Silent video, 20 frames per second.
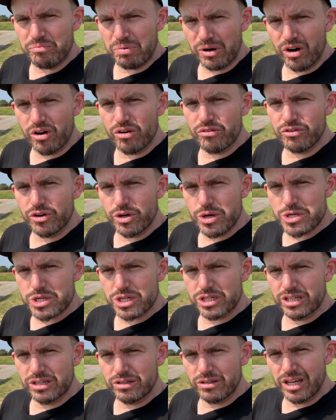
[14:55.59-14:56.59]
Pro
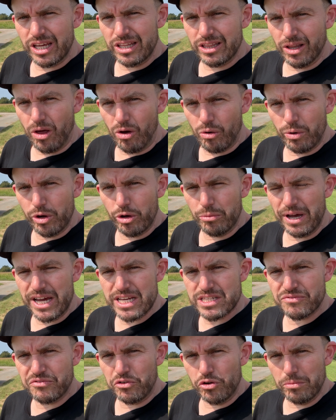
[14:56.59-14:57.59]
version in long
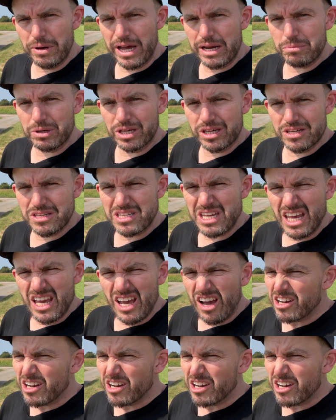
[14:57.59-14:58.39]
wheelbase format because